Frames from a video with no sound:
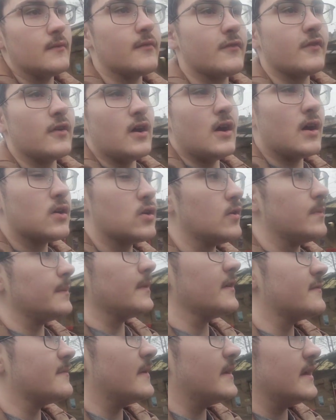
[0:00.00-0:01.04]
we've got a
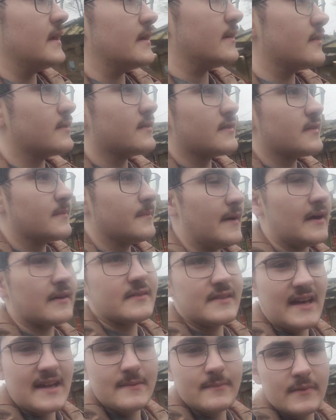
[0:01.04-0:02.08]
couple of minutes,
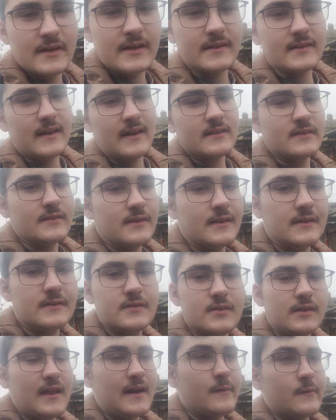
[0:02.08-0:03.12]
about 10 minutes actually,
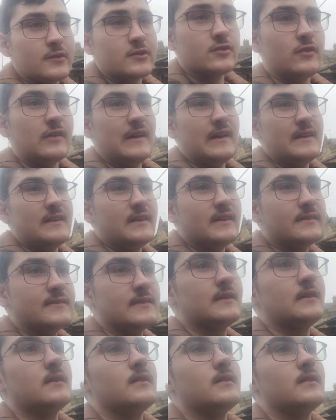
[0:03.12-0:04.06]
until our train is